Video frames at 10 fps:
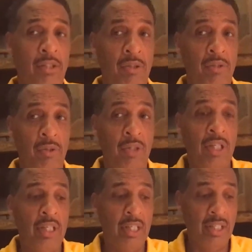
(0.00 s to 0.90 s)
to
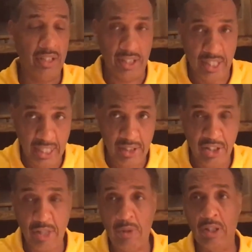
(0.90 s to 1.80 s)
the
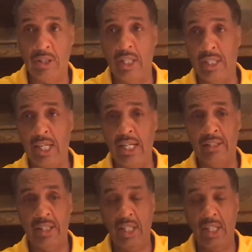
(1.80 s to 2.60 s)
deity. We looked at that.